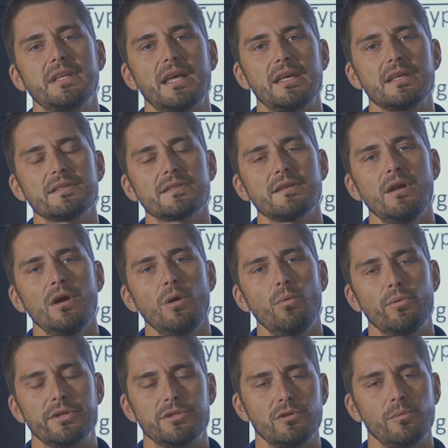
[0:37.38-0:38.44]
days
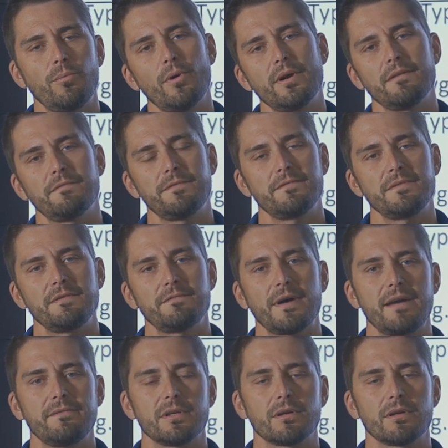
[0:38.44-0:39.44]
with a dew point of 55